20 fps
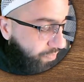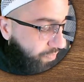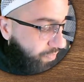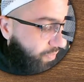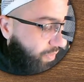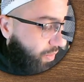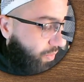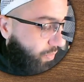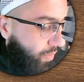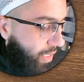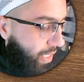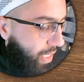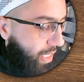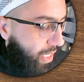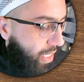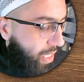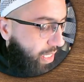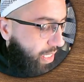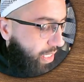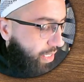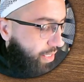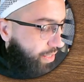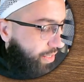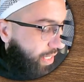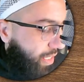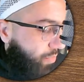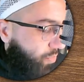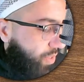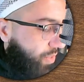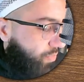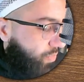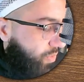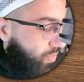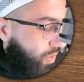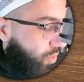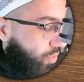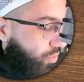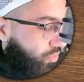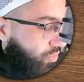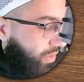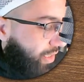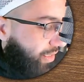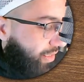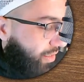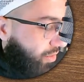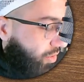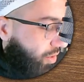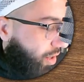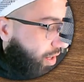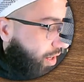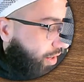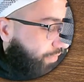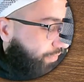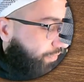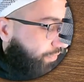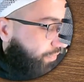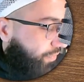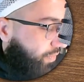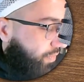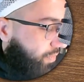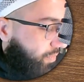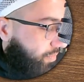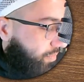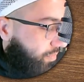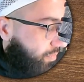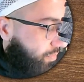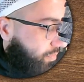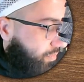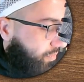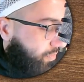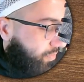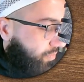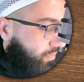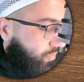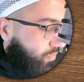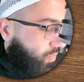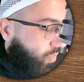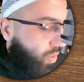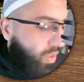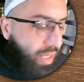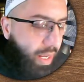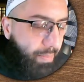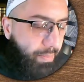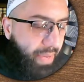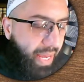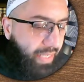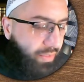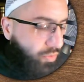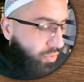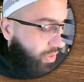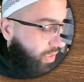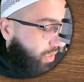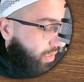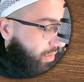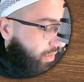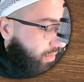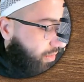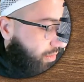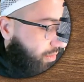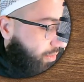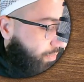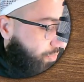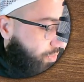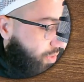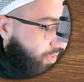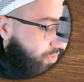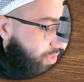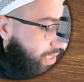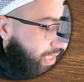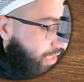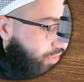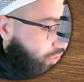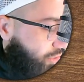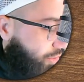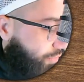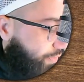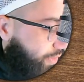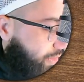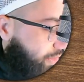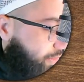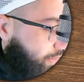Okay, then when we go to the letter Qaf, we will come back to the pronunciation of it.